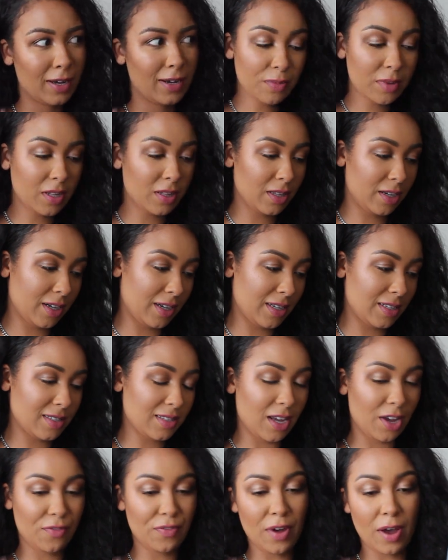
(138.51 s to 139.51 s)
from the
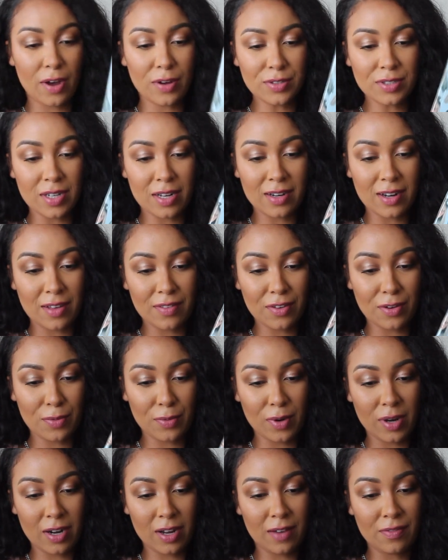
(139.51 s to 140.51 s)
clearance, I found another
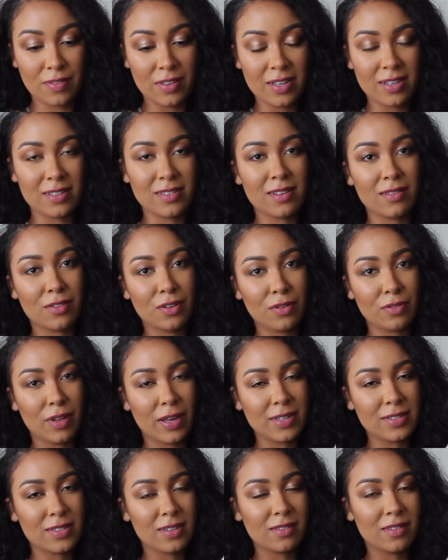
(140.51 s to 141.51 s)
one of these little
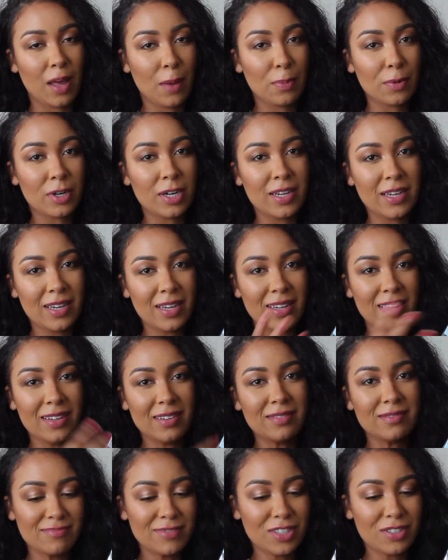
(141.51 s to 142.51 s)
like celebrity
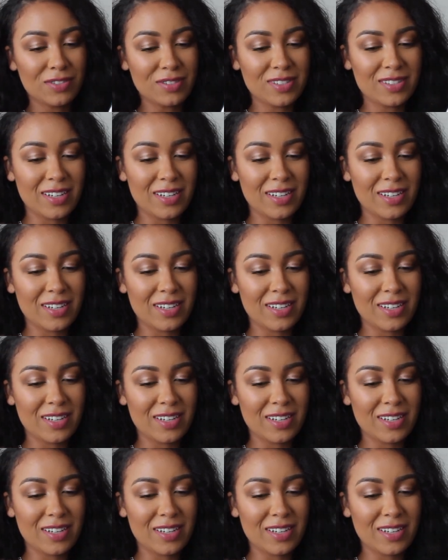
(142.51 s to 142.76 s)
little